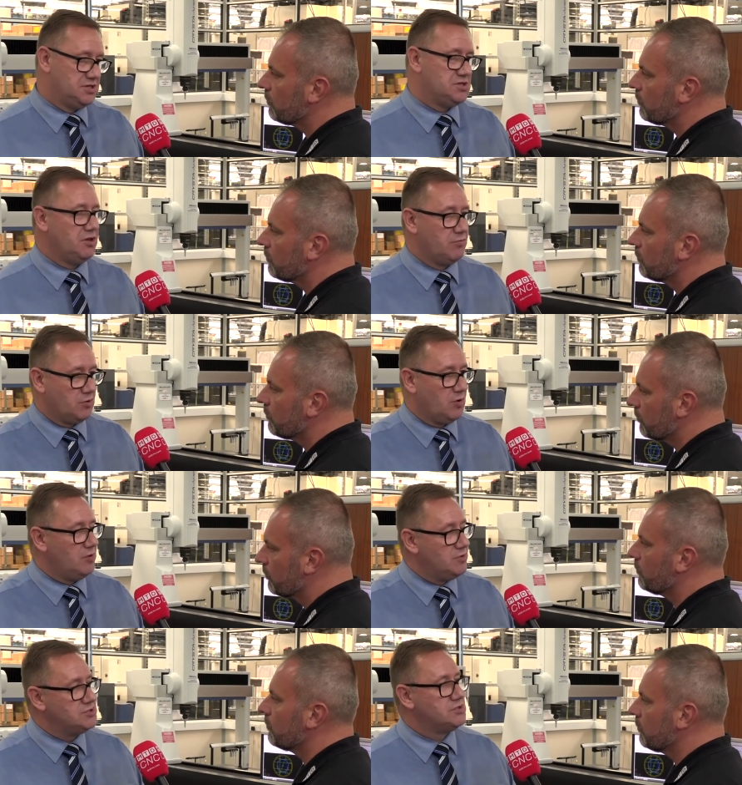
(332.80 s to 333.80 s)
Speaker 1: design
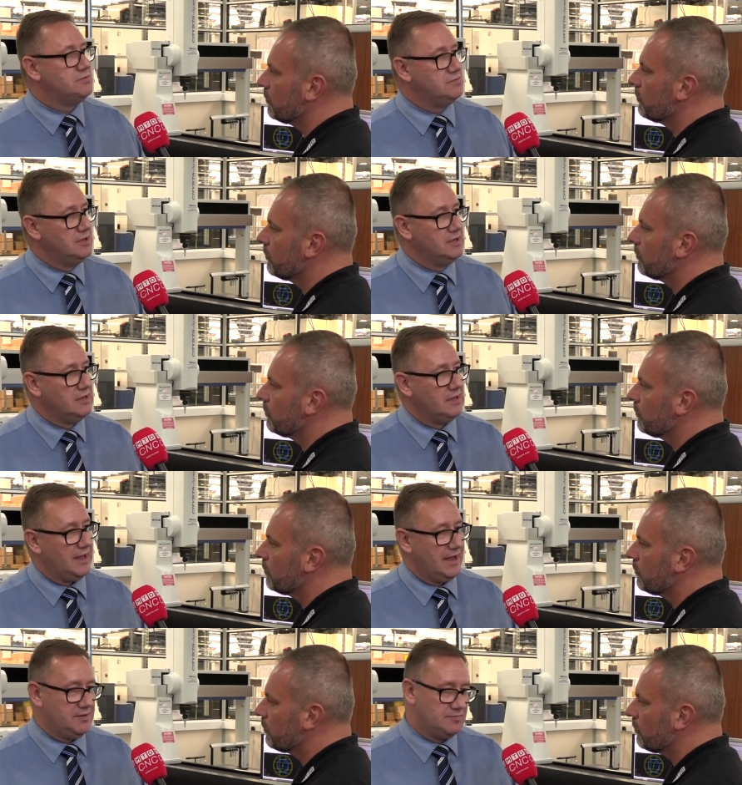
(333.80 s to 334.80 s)
requirements and,
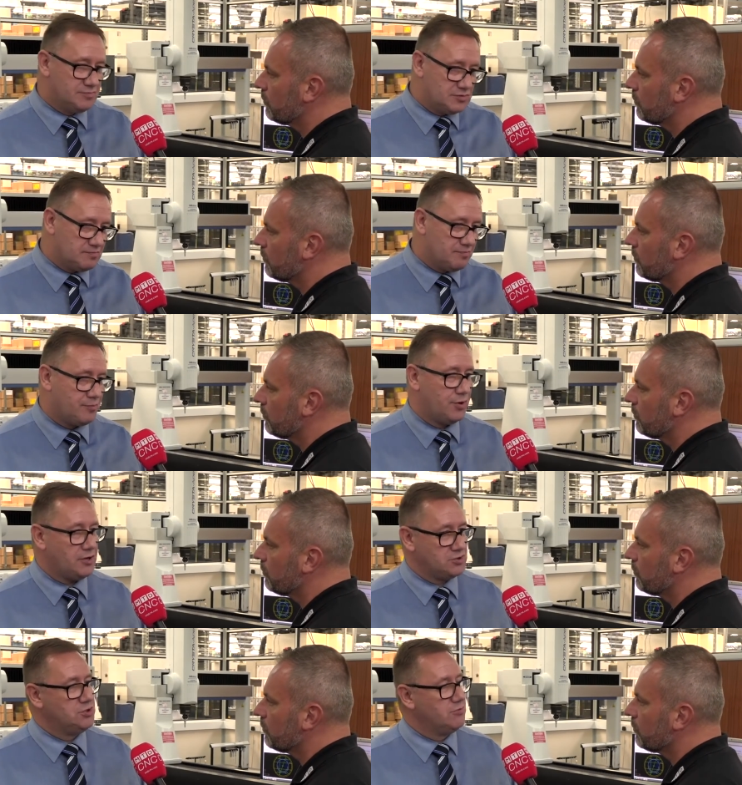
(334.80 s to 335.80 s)
and
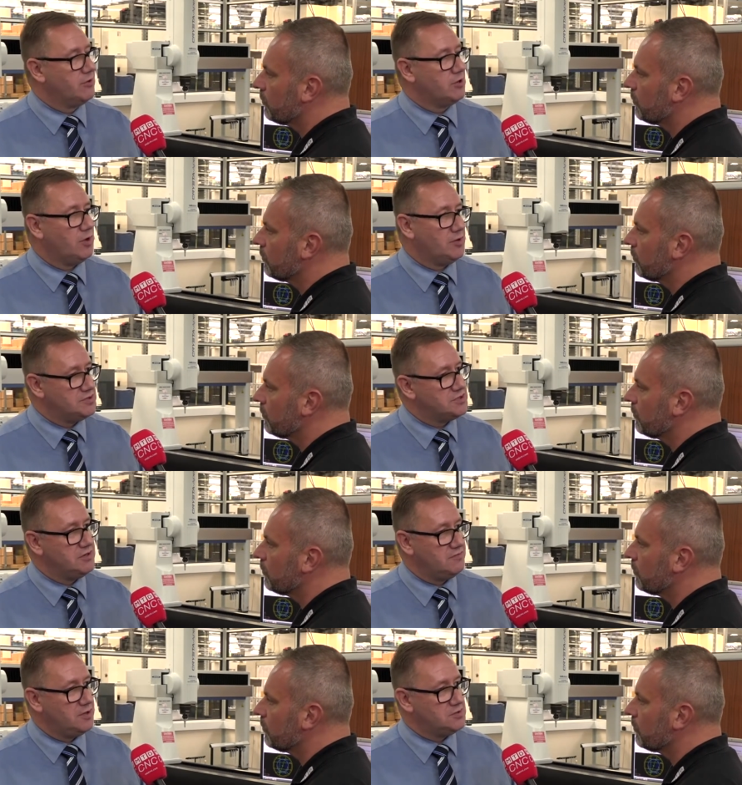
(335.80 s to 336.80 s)
production requirements
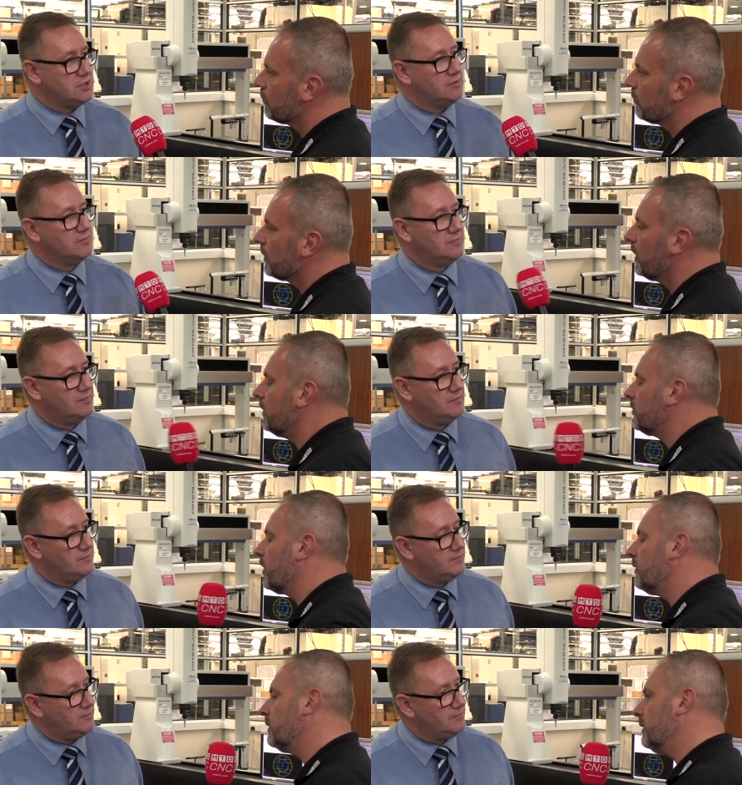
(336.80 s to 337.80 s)
in the future.
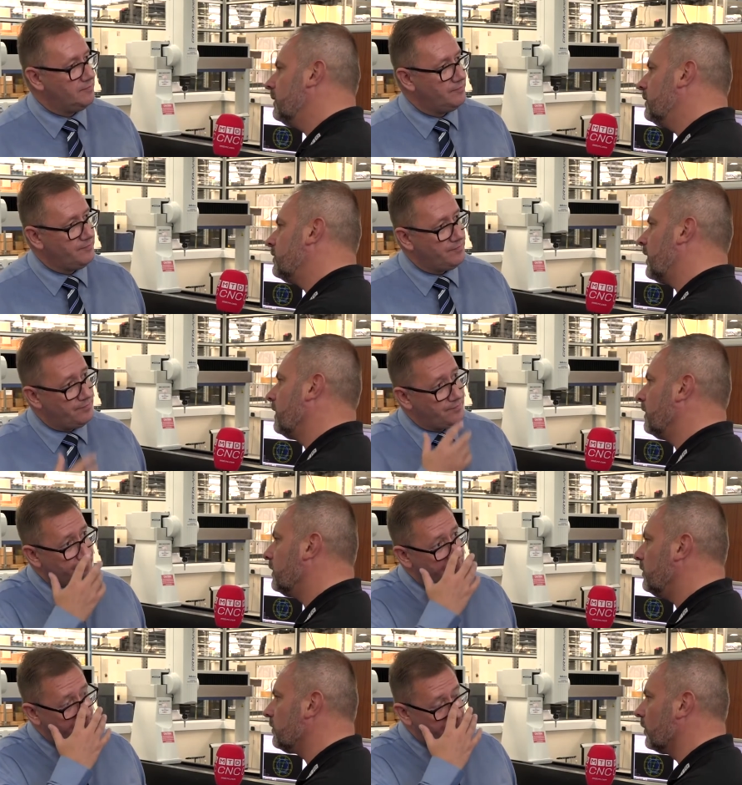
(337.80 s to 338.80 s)
Speaker 2: So saying
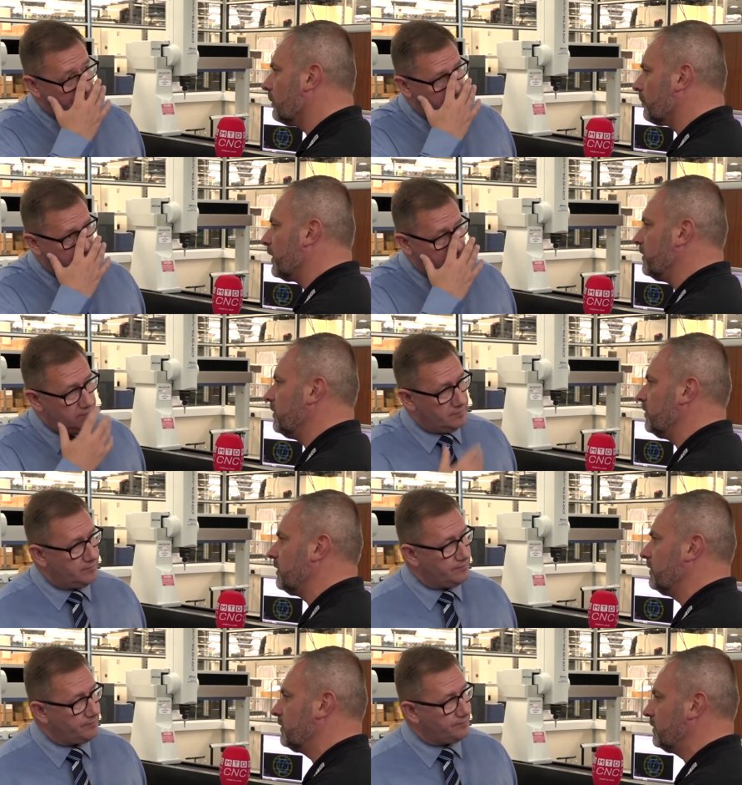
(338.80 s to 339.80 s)
that you've got
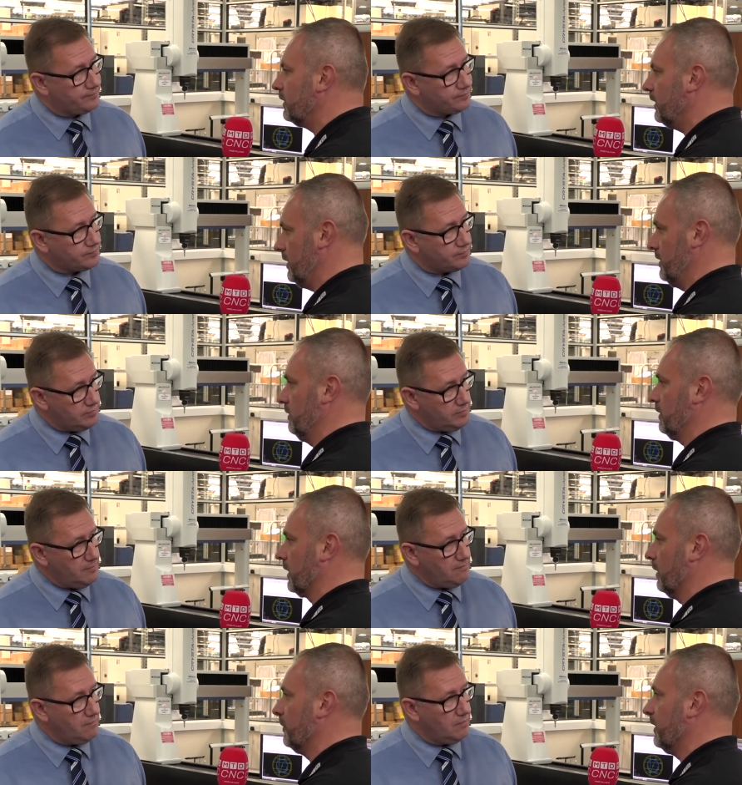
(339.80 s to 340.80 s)
apprentices in the
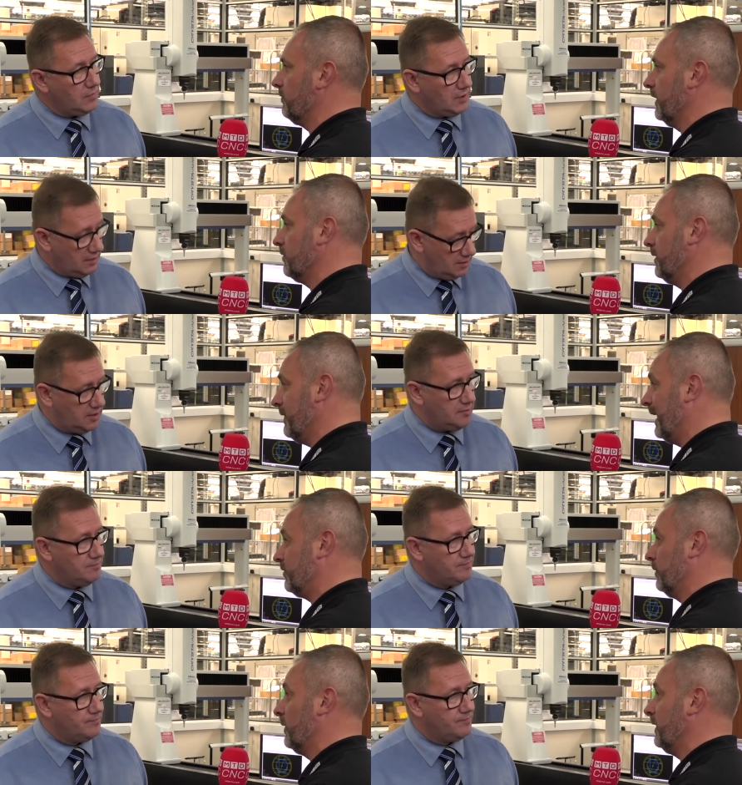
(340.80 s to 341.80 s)
company effectively,
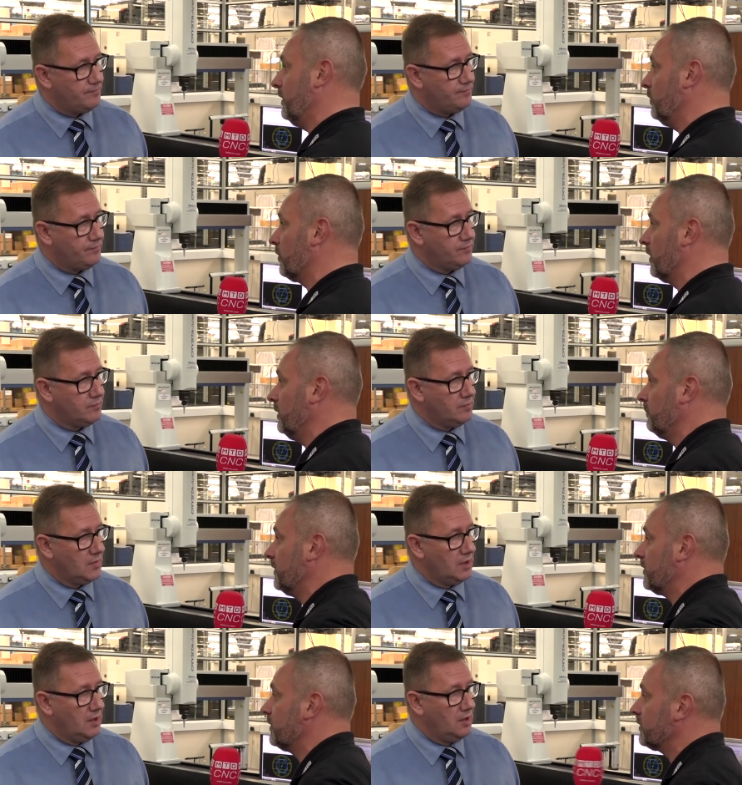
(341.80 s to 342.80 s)
that's the way that you're growing your
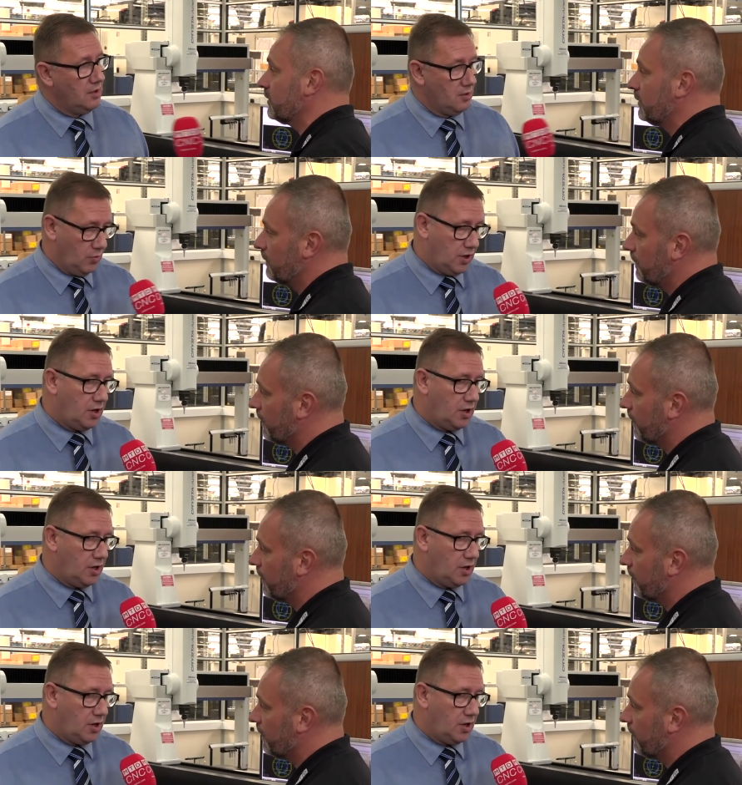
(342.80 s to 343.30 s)
business?
Speaker 1: We